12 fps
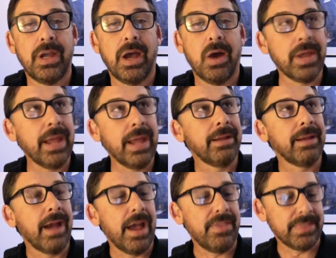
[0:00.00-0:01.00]
Okay,
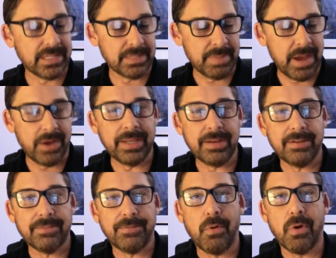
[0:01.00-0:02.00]
I think that's about it
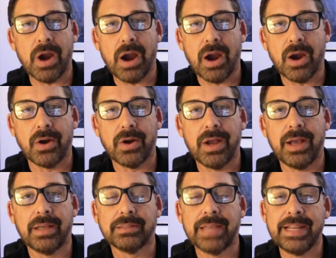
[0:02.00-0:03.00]
for
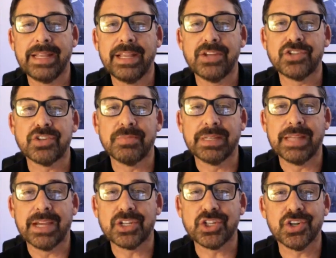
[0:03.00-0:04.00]
our lighting instrument
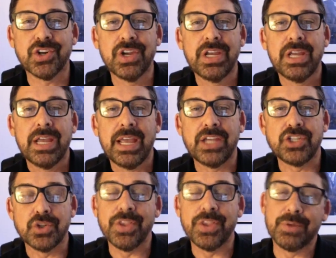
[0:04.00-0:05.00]
lecture.
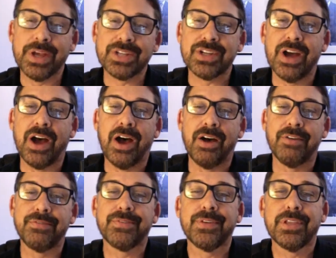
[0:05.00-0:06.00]
Enjoy the rest
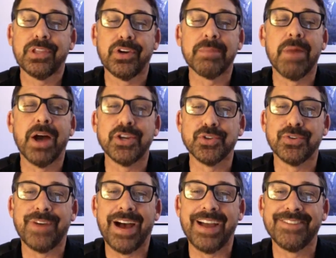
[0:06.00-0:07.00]
of Learning Module
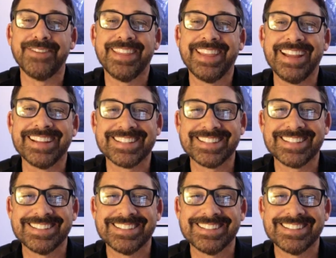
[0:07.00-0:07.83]
5. Thanks.